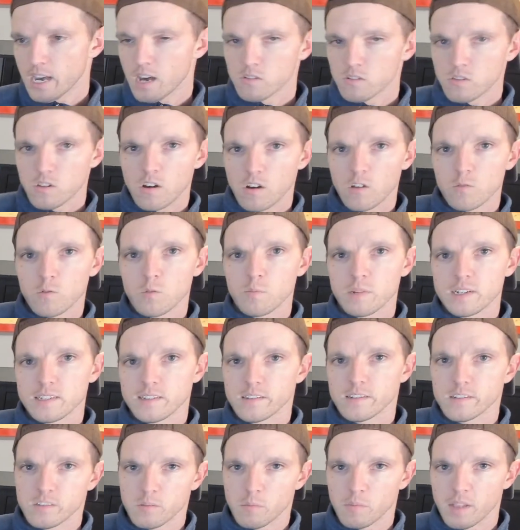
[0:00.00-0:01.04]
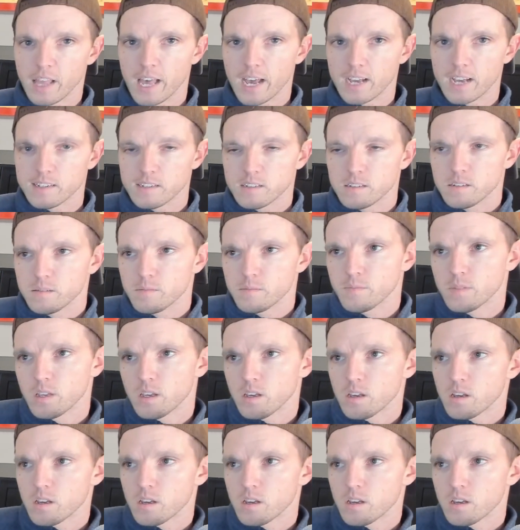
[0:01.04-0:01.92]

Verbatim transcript: How long will my system last?